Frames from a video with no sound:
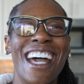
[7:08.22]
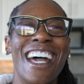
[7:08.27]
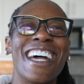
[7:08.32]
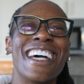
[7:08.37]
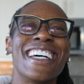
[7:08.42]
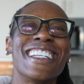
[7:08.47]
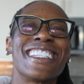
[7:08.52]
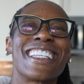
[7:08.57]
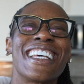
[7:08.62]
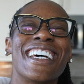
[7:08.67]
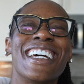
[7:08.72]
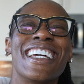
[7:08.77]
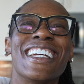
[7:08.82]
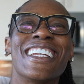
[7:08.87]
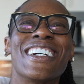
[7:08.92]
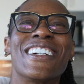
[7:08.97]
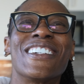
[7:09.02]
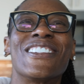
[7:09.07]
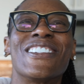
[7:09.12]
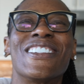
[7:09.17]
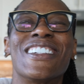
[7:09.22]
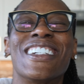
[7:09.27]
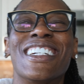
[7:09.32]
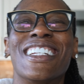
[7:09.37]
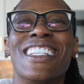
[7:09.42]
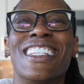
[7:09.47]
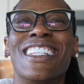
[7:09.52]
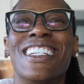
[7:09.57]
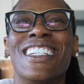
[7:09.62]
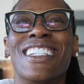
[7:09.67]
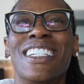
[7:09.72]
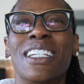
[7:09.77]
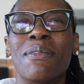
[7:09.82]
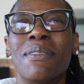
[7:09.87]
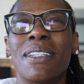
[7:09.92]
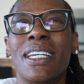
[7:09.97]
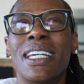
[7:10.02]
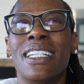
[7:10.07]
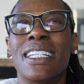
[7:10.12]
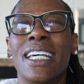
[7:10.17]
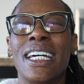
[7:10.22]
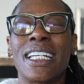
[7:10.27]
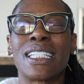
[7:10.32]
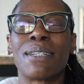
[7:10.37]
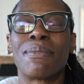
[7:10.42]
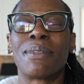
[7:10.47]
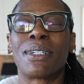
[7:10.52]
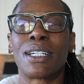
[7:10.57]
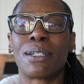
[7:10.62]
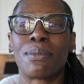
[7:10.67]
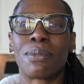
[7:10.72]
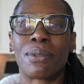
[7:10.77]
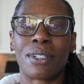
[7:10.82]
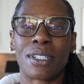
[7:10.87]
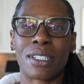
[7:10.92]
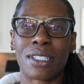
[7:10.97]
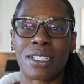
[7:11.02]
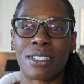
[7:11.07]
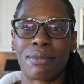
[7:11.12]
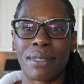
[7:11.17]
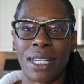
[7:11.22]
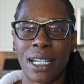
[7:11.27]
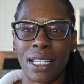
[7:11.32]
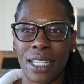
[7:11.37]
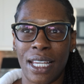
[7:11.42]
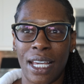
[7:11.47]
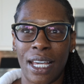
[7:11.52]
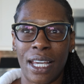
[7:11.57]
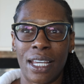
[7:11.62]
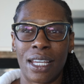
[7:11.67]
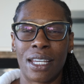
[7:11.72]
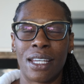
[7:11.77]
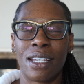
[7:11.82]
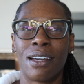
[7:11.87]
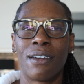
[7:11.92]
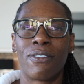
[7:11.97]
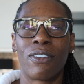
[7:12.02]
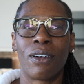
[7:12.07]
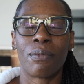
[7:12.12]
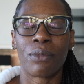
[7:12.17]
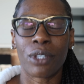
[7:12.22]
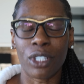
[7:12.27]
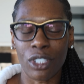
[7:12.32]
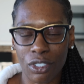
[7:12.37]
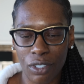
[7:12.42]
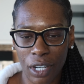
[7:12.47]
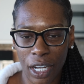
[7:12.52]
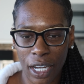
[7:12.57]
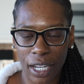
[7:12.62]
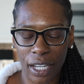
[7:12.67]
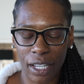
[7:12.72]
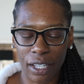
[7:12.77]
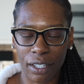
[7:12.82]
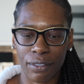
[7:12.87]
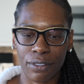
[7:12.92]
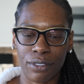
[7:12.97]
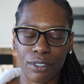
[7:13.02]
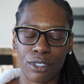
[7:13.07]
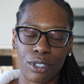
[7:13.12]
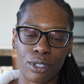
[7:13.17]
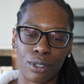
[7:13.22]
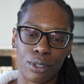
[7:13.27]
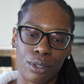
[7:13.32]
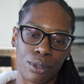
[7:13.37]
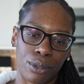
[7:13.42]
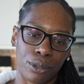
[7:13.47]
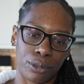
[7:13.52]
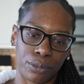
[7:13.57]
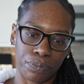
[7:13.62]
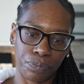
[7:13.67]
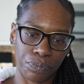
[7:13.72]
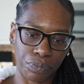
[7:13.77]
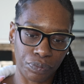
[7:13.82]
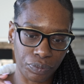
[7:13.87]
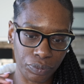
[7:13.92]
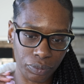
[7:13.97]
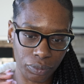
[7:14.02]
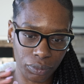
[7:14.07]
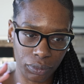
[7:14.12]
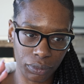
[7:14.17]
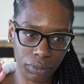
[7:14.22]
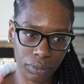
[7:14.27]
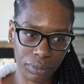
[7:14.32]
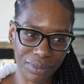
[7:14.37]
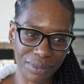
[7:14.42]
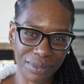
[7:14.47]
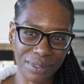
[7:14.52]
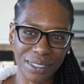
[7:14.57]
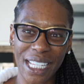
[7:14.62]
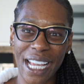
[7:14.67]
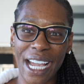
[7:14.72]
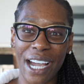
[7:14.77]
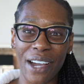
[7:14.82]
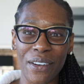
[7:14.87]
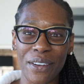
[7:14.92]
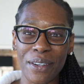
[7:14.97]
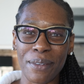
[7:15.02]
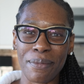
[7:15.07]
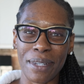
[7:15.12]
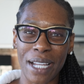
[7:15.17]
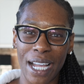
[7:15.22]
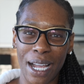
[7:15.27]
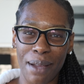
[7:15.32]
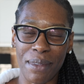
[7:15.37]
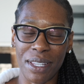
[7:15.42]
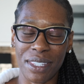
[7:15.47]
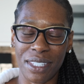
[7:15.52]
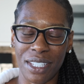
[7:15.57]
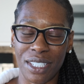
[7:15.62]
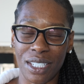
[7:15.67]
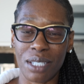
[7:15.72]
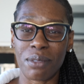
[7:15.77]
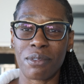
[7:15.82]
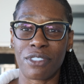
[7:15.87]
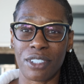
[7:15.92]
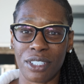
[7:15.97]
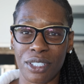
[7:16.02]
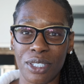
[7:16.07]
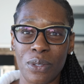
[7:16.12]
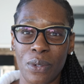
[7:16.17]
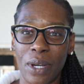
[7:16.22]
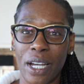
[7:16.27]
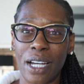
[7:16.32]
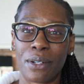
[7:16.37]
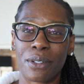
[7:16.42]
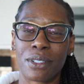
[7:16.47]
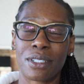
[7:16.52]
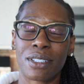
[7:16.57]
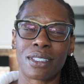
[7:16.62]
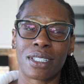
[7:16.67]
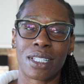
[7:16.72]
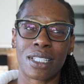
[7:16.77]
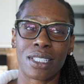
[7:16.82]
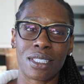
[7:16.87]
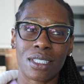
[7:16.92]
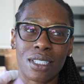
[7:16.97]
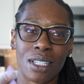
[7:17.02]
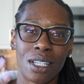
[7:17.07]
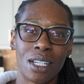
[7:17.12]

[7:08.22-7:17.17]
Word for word: it's, you know, the gym, it takes up a good portion of my day from the drive to now I'm, I'm in the gym for two hours because